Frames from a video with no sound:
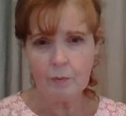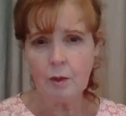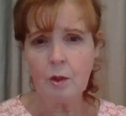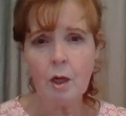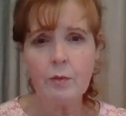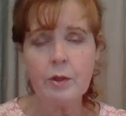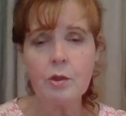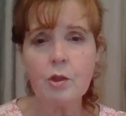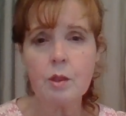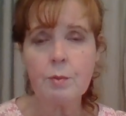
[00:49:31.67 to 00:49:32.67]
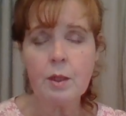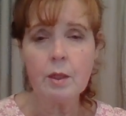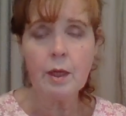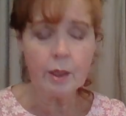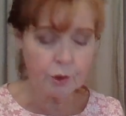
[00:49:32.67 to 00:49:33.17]
a lot of it is just
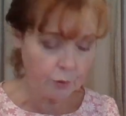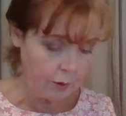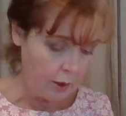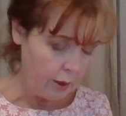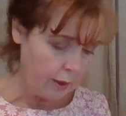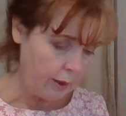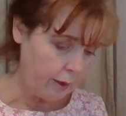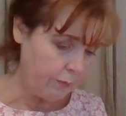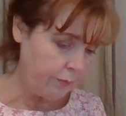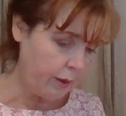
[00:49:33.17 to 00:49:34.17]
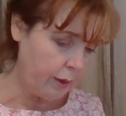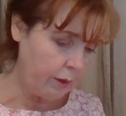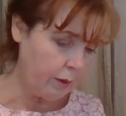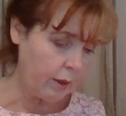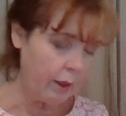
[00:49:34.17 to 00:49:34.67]
being natural and
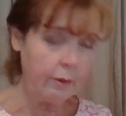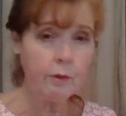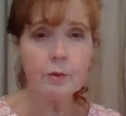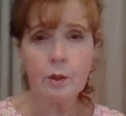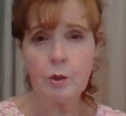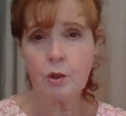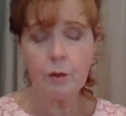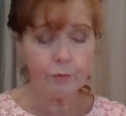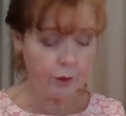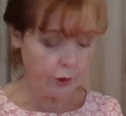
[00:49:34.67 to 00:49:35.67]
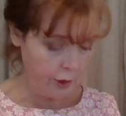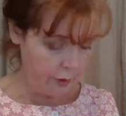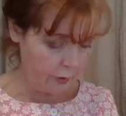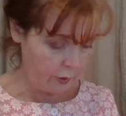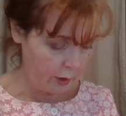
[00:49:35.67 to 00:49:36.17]
getting the kind of sunshine and fresh
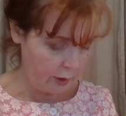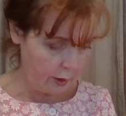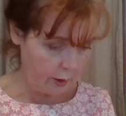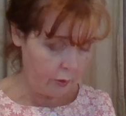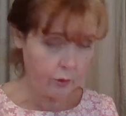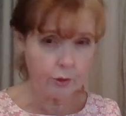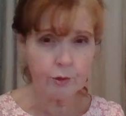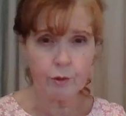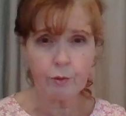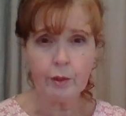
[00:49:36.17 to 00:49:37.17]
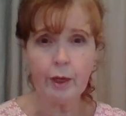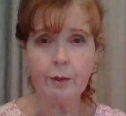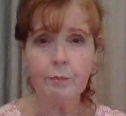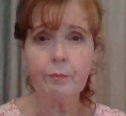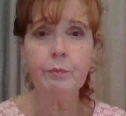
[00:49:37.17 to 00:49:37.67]
air that they need in order to
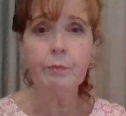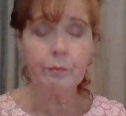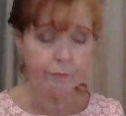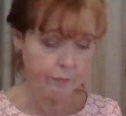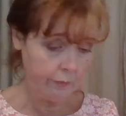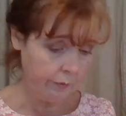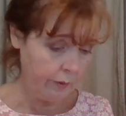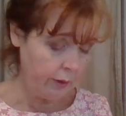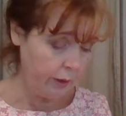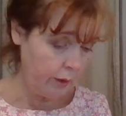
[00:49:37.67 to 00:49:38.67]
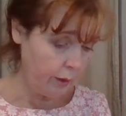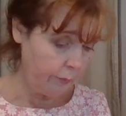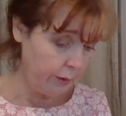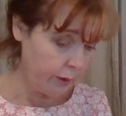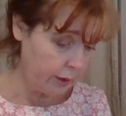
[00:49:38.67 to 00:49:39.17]
create the
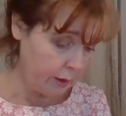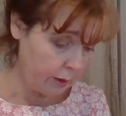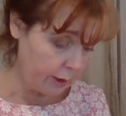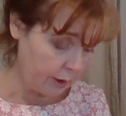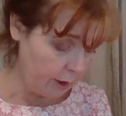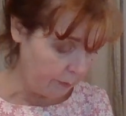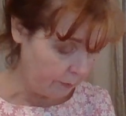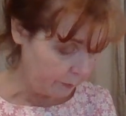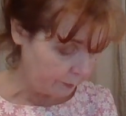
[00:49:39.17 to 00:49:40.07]
ability to sleep.